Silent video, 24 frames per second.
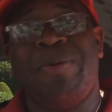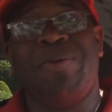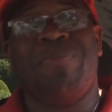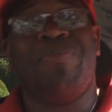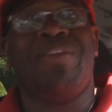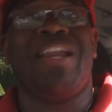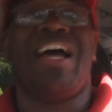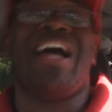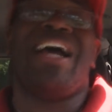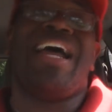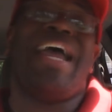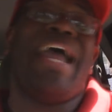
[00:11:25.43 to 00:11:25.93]
people
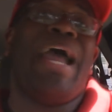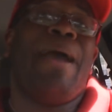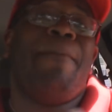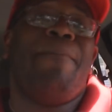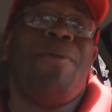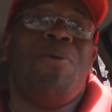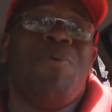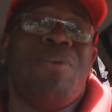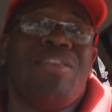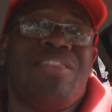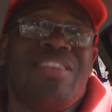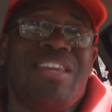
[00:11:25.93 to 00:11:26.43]
are not
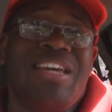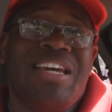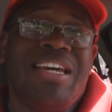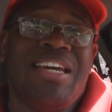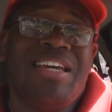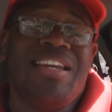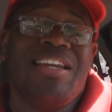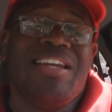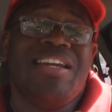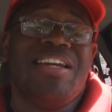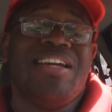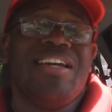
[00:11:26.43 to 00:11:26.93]
happy with
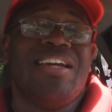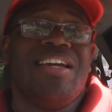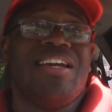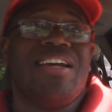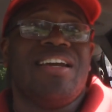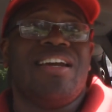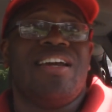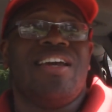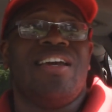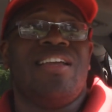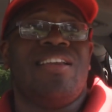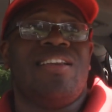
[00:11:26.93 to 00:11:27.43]
it.
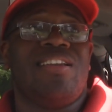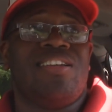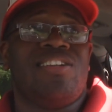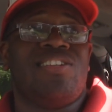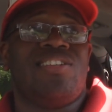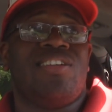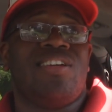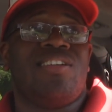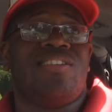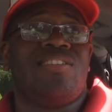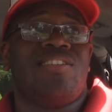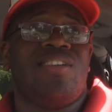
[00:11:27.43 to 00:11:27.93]
And
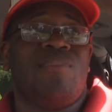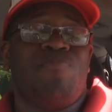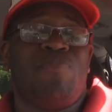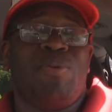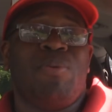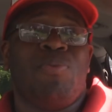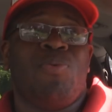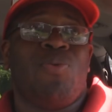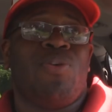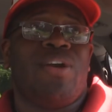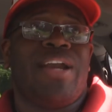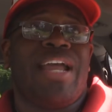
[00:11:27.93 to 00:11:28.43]
there's like some
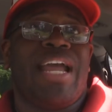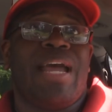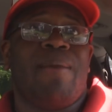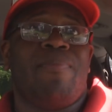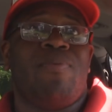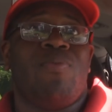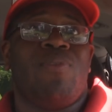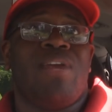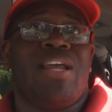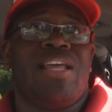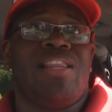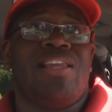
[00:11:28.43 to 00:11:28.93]
people weren't
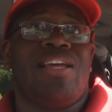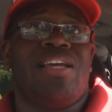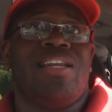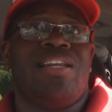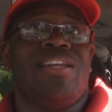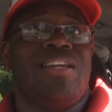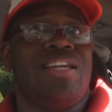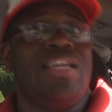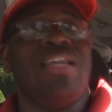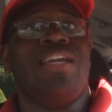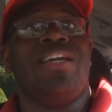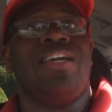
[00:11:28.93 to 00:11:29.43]
happy when I let
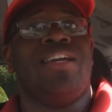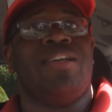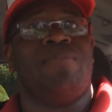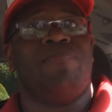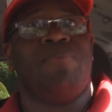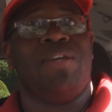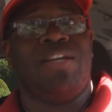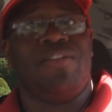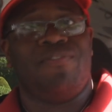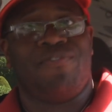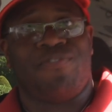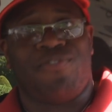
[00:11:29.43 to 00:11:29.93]
Negan
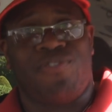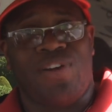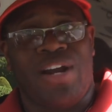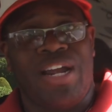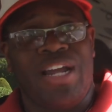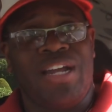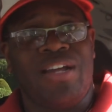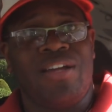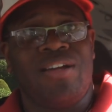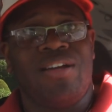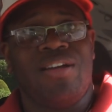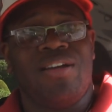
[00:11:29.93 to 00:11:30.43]
beat
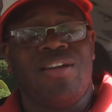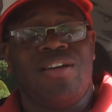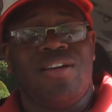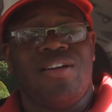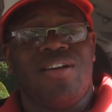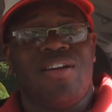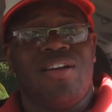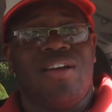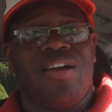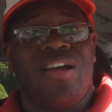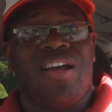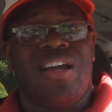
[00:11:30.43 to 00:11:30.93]
Frank.
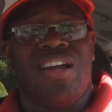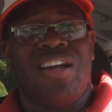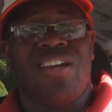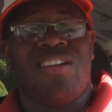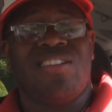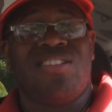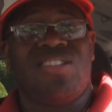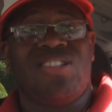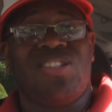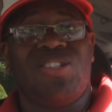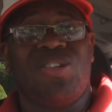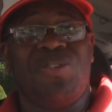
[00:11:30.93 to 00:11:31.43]

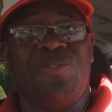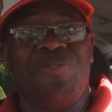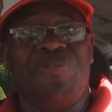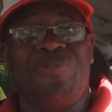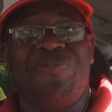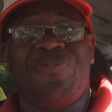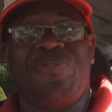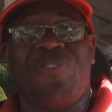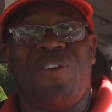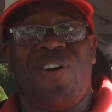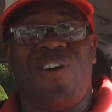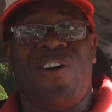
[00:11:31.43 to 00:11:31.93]
And so
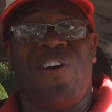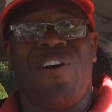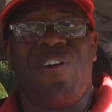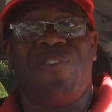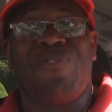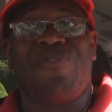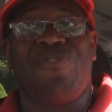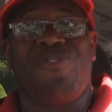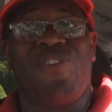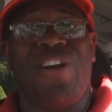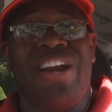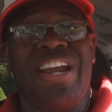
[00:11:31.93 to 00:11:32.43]
far,
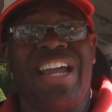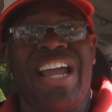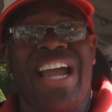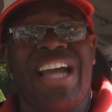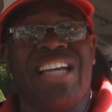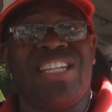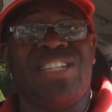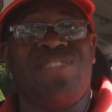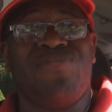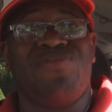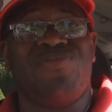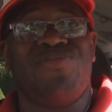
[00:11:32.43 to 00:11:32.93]
Frank
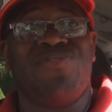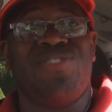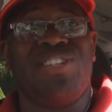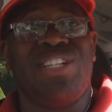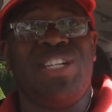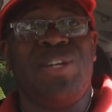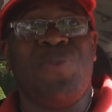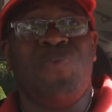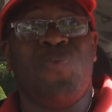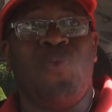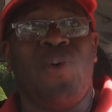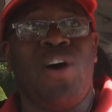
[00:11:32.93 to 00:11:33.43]
hasn't
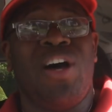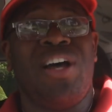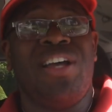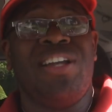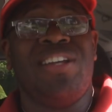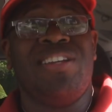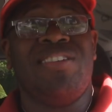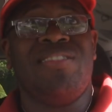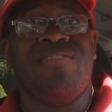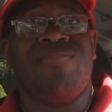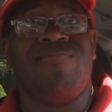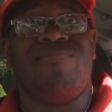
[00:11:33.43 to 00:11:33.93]
really
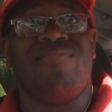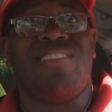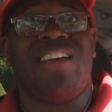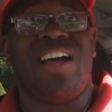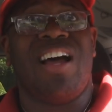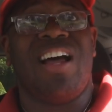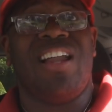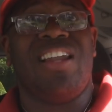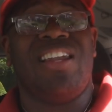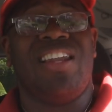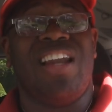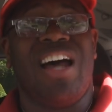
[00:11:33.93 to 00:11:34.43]
won
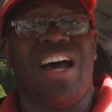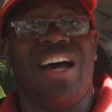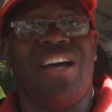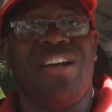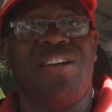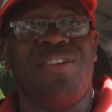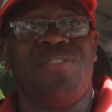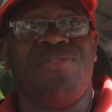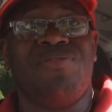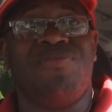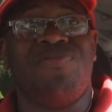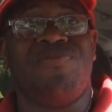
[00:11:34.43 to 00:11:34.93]
a lot
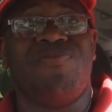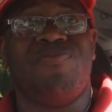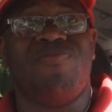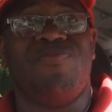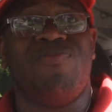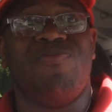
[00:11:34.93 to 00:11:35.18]
of